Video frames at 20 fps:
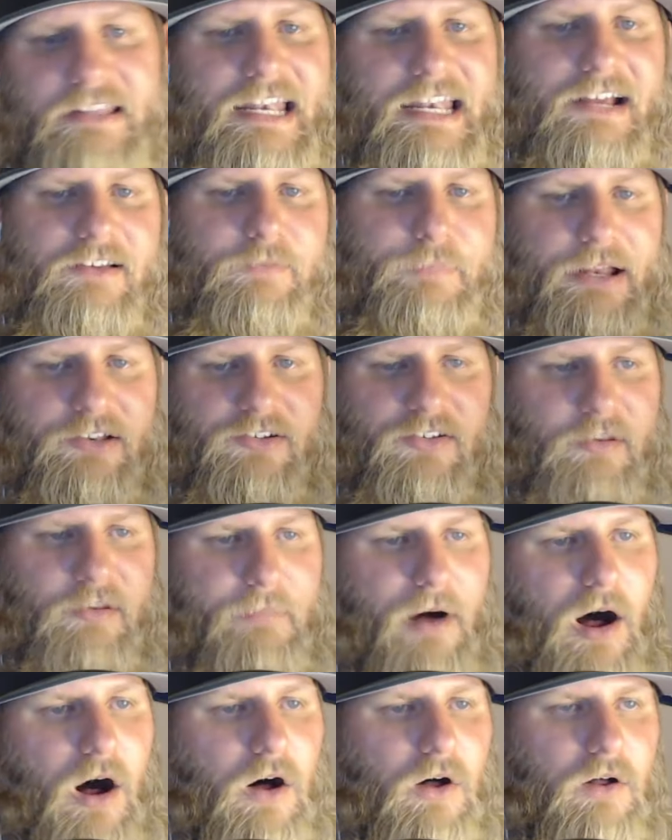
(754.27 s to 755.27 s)
And the next pitch is a
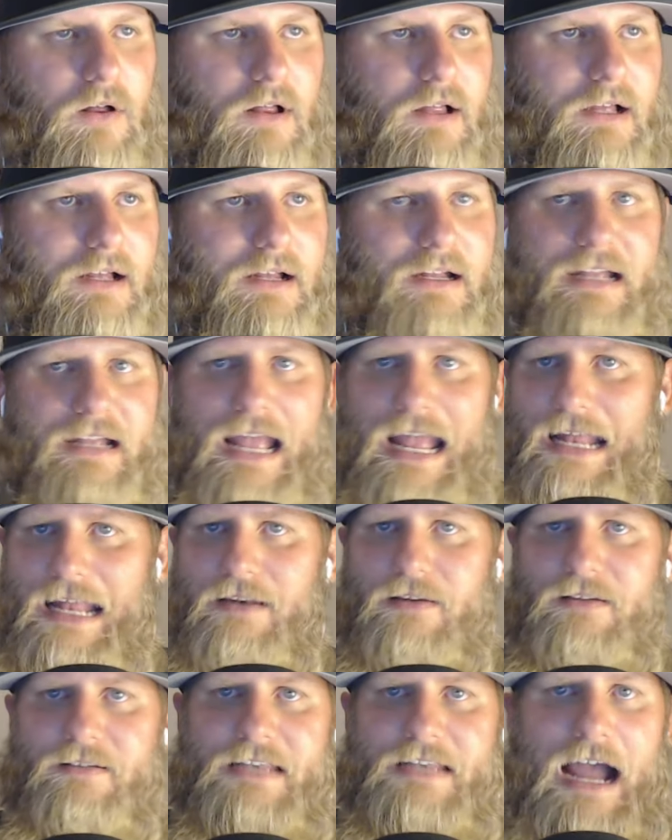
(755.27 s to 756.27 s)
ball.
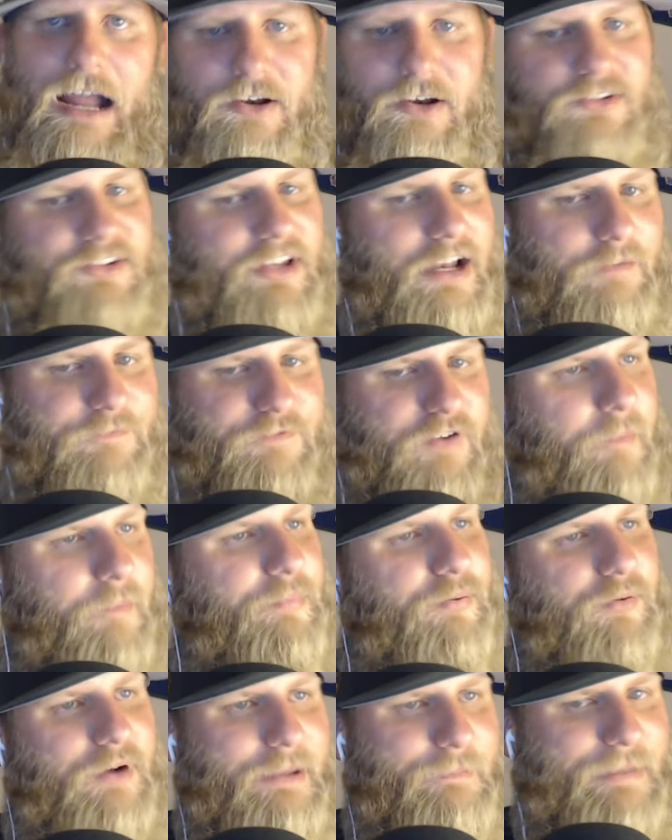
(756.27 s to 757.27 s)
And now you're set up for a
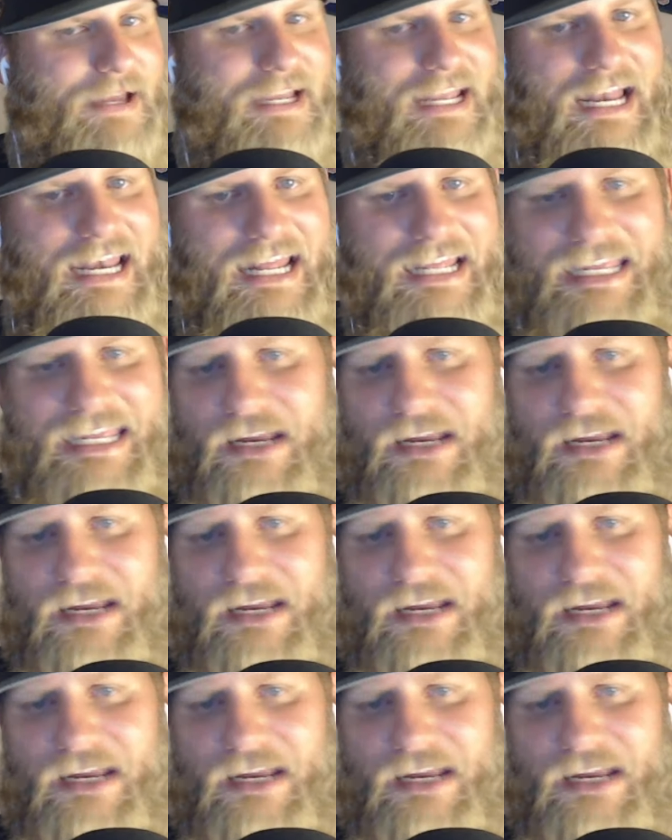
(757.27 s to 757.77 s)
pretty big inning